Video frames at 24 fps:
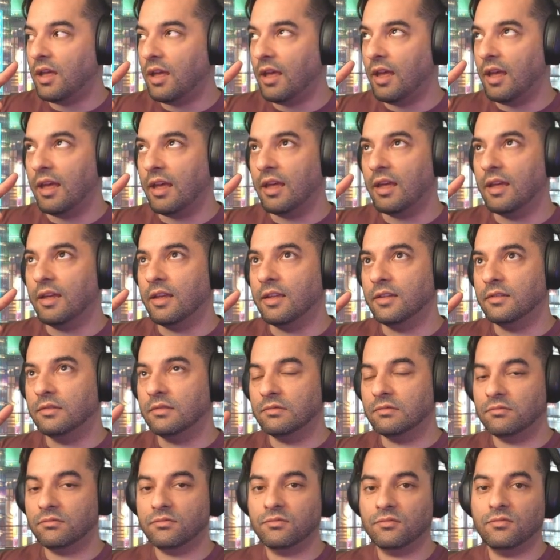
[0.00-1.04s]

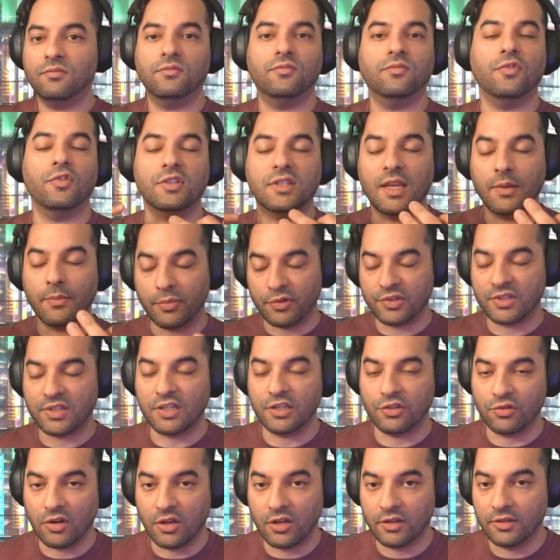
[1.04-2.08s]
and for example,
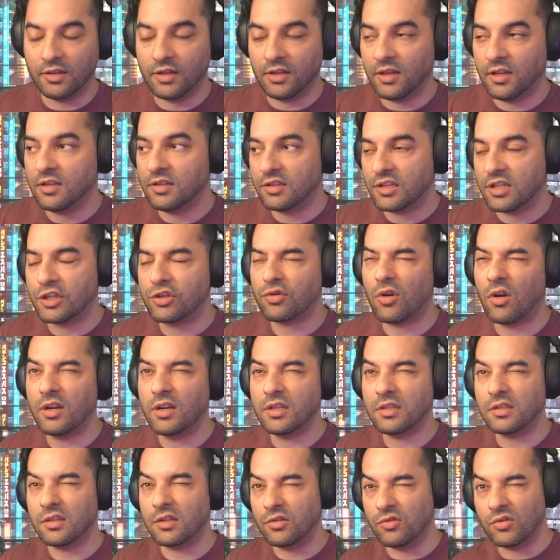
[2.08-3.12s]
Citron. Citron
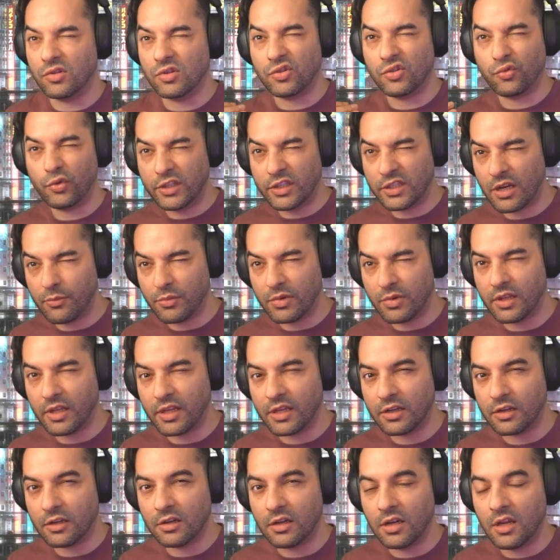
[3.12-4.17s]
is the newest Switch
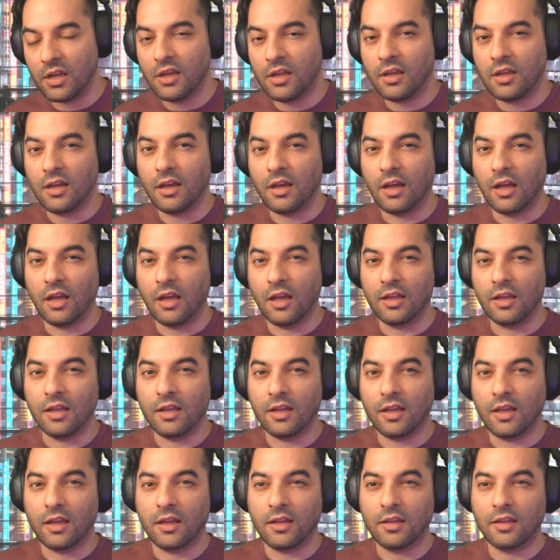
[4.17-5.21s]
emulator.
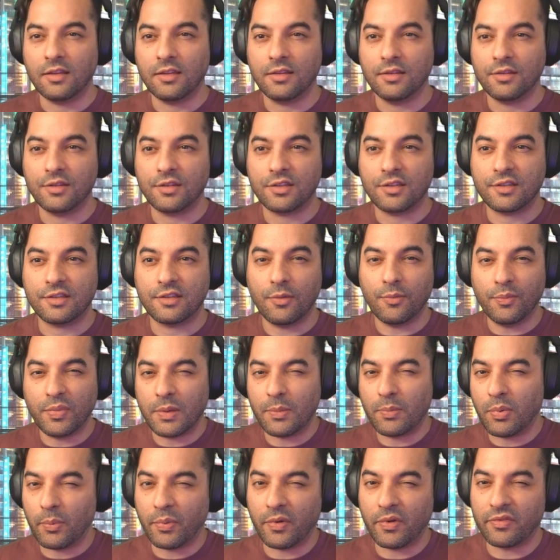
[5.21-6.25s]
Some
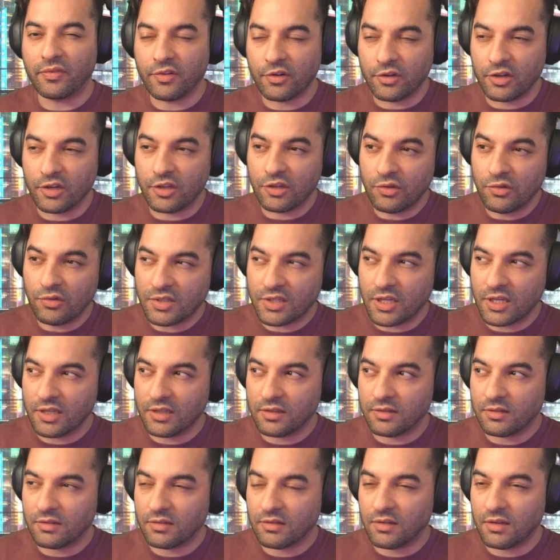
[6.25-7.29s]
people prefer to use
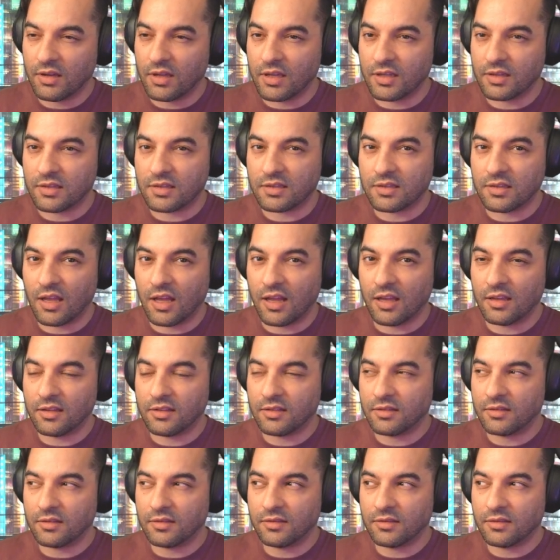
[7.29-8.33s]
it. It's
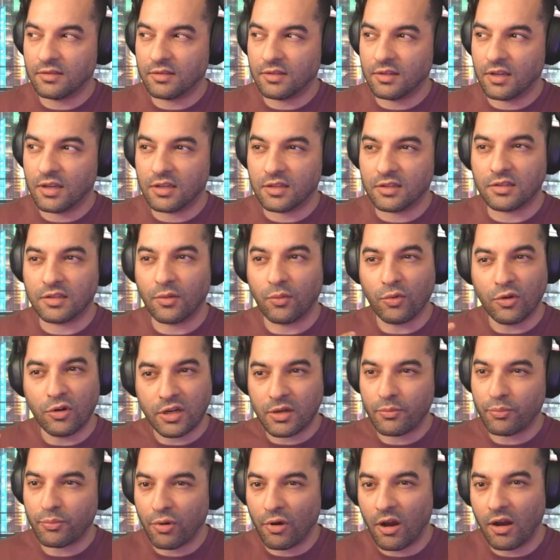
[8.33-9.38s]
a work
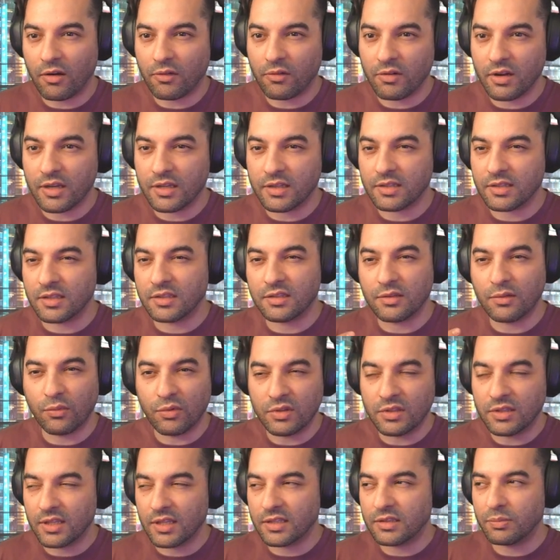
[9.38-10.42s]
in progress. It's the
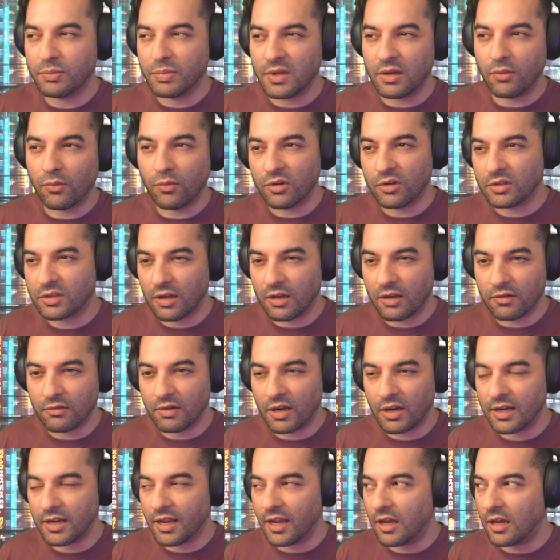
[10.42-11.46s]
one that's being worked on
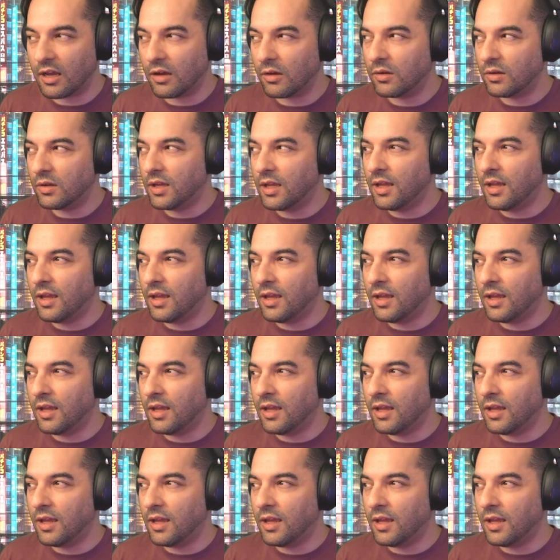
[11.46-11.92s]
right now.